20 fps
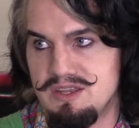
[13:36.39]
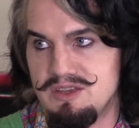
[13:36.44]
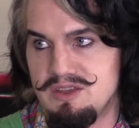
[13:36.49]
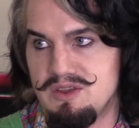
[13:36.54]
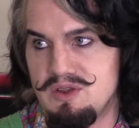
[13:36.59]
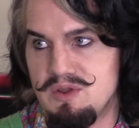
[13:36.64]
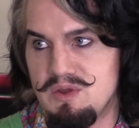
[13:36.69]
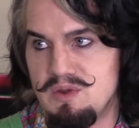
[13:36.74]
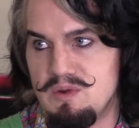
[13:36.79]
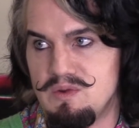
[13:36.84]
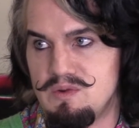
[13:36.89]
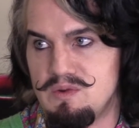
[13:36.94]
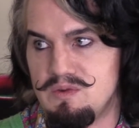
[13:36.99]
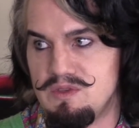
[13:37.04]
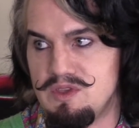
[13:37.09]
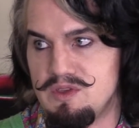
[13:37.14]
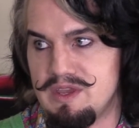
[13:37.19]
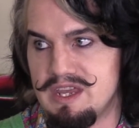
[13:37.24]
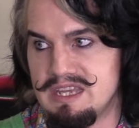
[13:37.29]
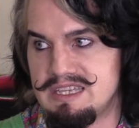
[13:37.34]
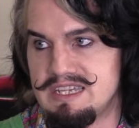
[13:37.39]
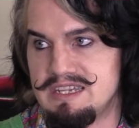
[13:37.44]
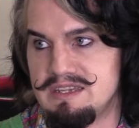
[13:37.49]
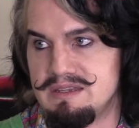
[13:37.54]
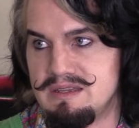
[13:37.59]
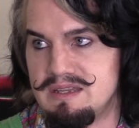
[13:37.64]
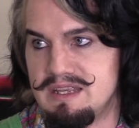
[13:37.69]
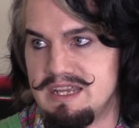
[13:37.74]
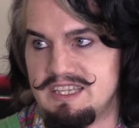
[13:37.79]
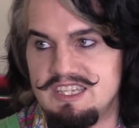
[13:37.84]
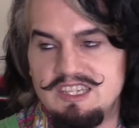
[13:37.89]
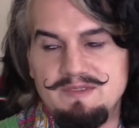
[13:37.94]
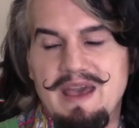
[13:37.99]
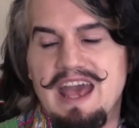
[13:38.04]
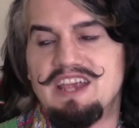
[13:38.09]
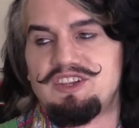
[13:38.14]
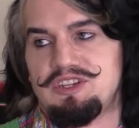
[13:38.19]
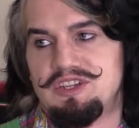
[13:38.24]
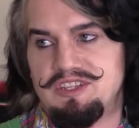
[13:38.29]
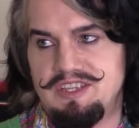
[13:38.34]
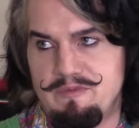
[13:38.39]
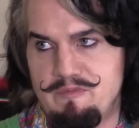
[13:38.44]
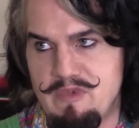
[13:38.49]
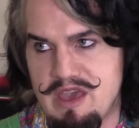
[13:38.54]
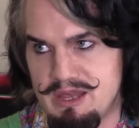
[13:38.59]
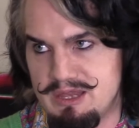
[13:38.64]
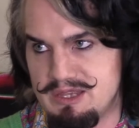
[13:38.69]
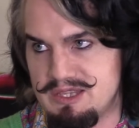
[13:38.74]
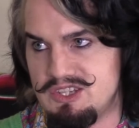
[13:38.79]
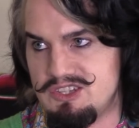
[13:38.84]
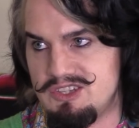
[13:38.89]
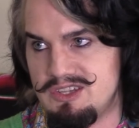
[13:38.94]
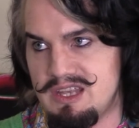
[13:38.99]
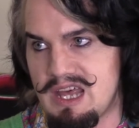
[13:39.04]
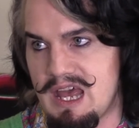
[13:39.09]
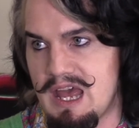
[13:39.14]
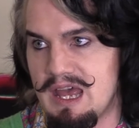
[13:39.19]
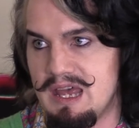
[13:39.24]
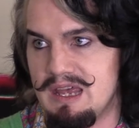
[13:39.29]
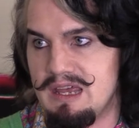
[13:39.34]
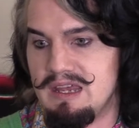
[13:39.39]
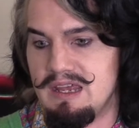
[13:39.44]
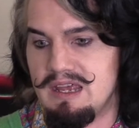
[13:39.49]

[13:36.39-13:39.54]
you get to, it smashes the myths that